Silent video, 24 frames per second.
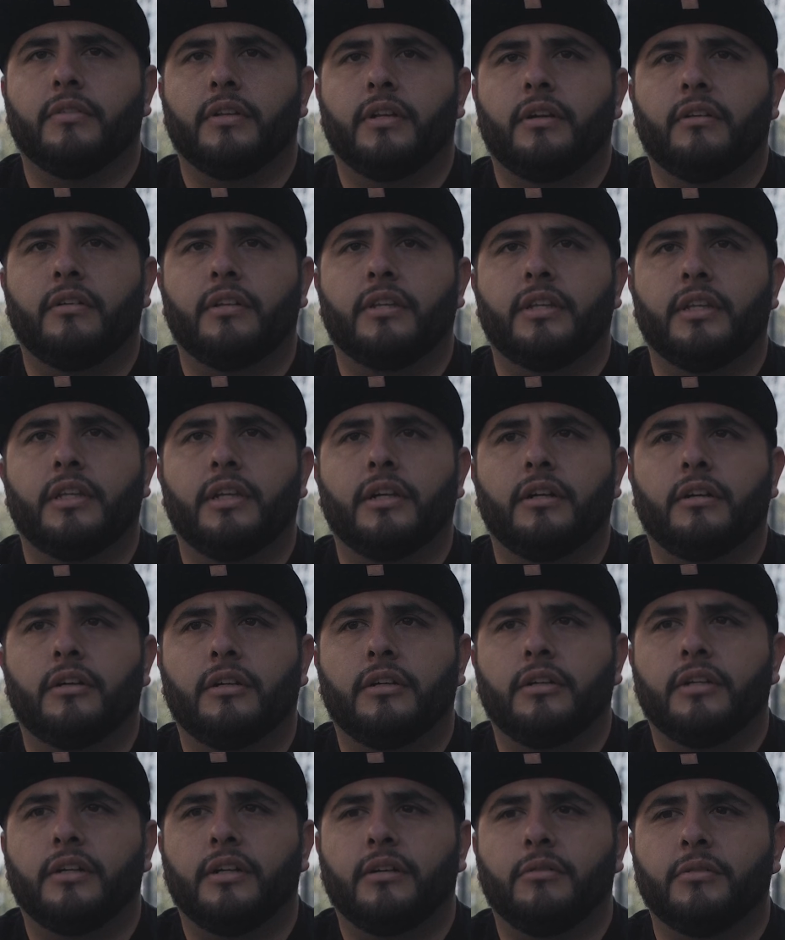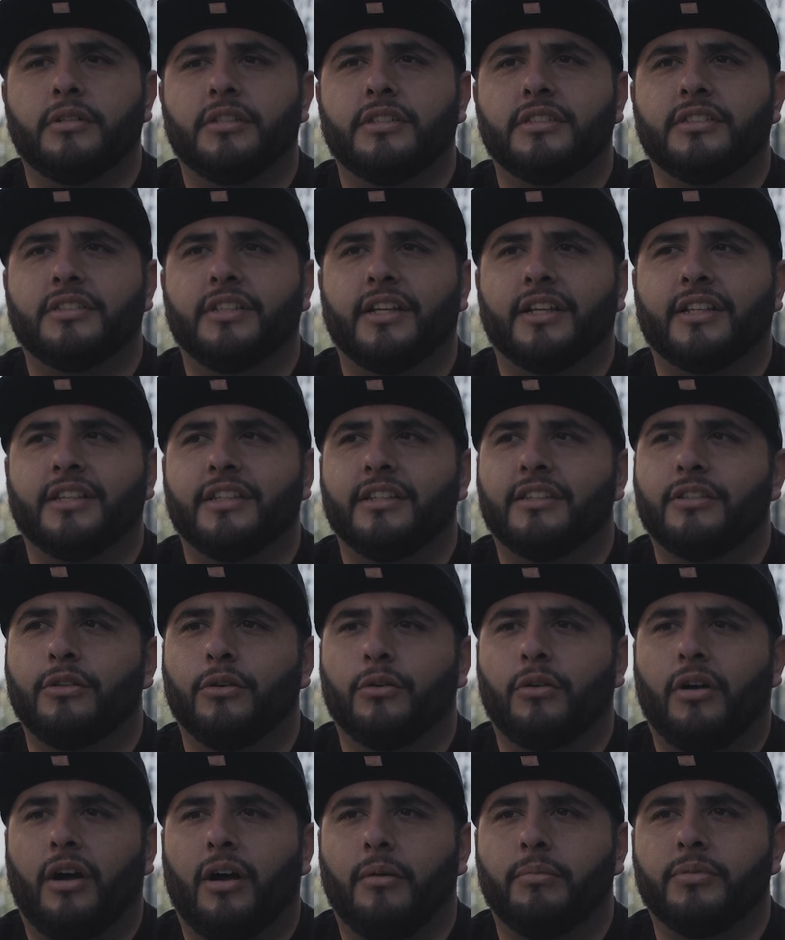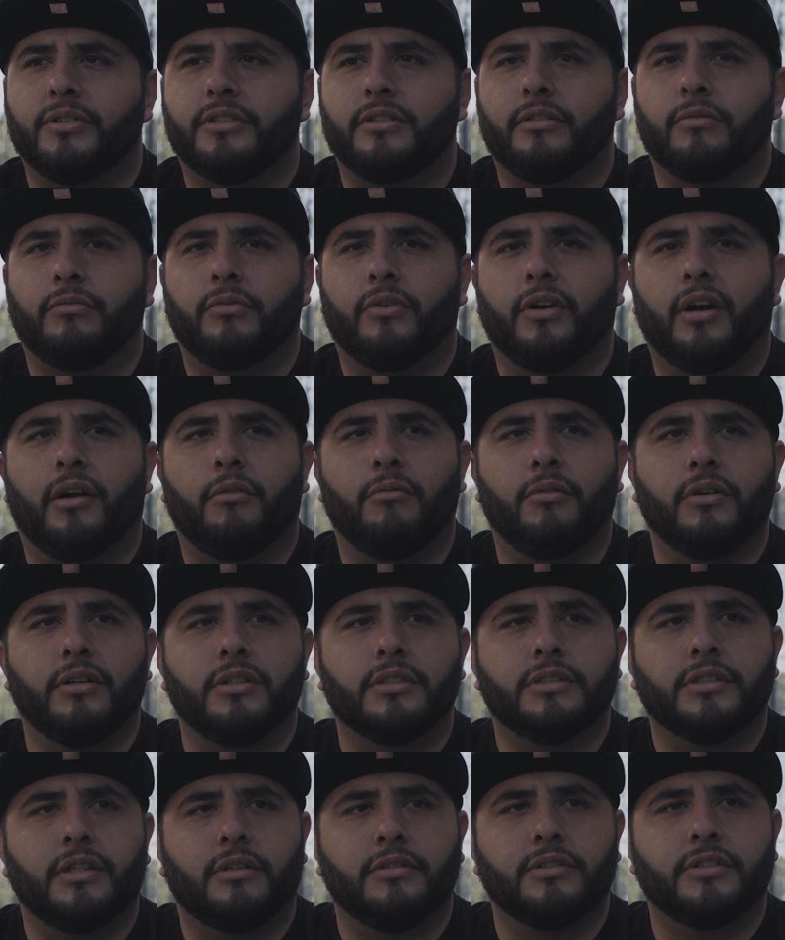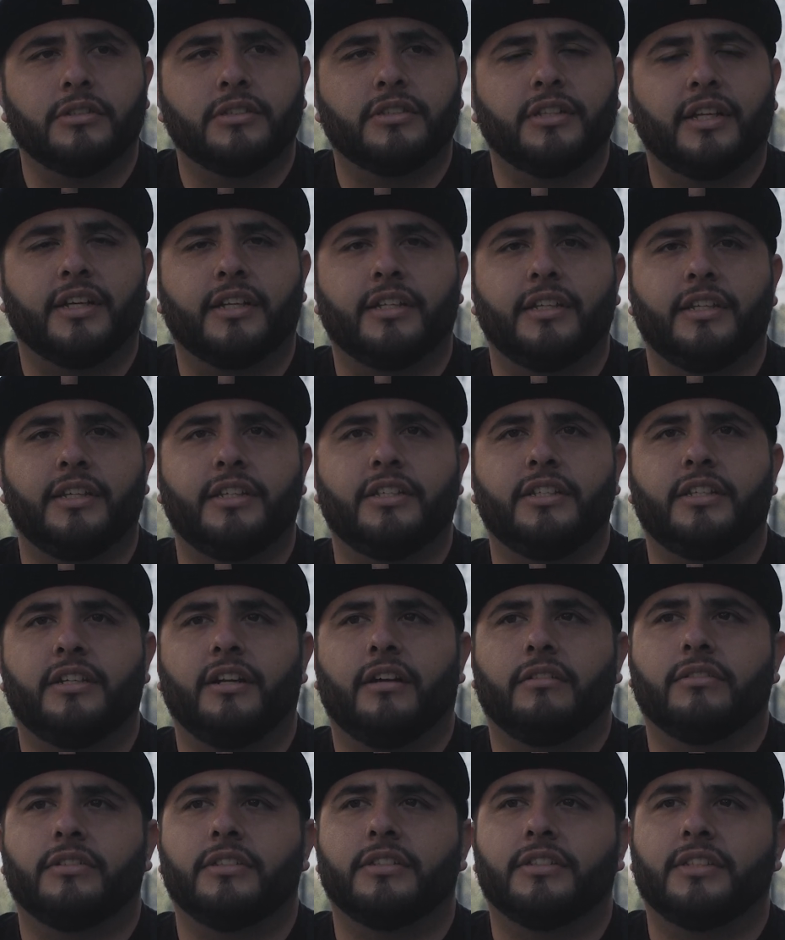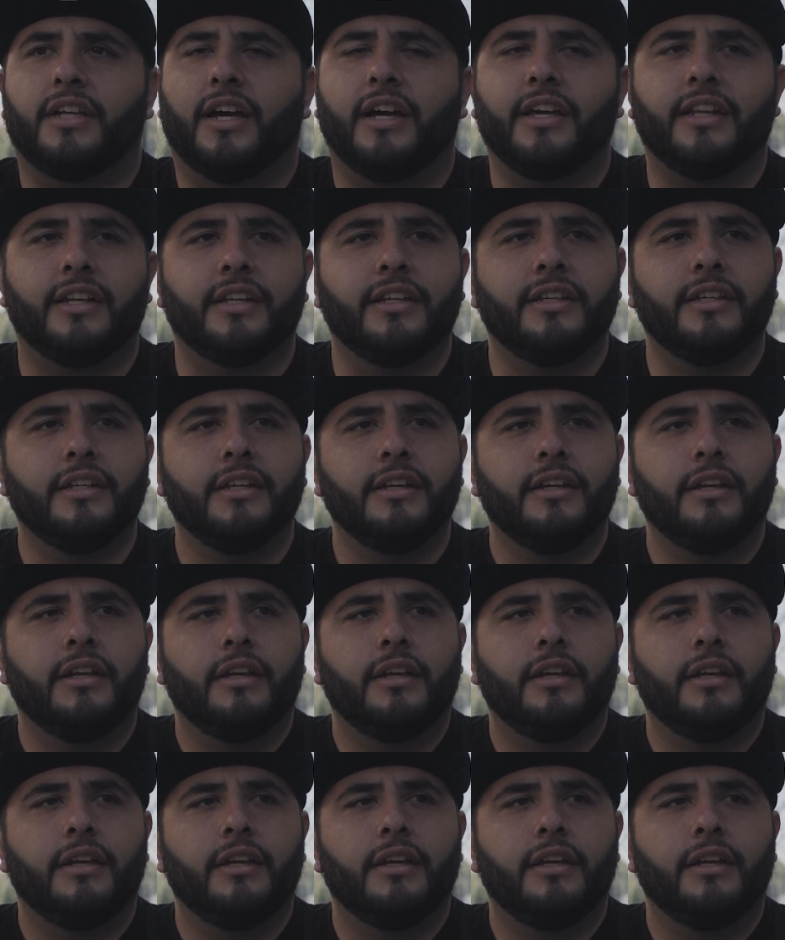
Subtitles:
and everything, which is like the total opposite of what I was. I was just like leeching off society.